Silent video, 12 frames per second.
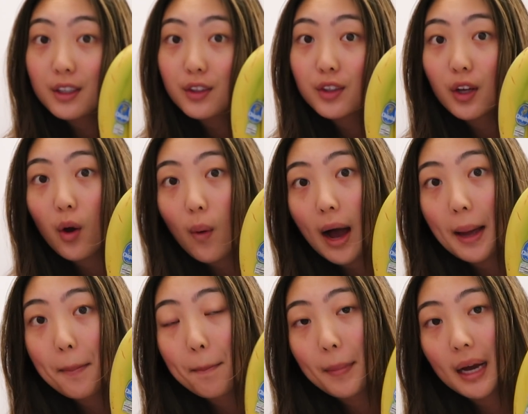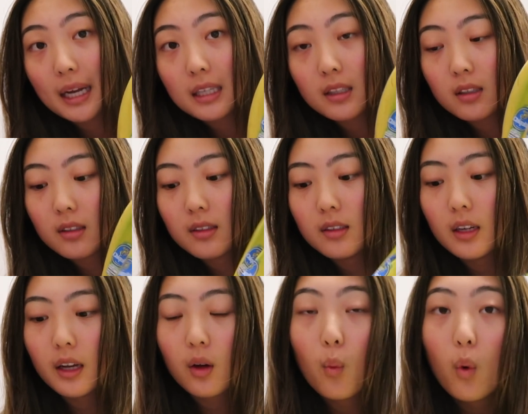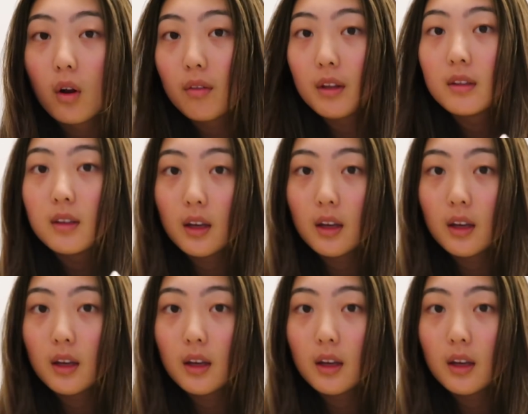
so I might stick one of these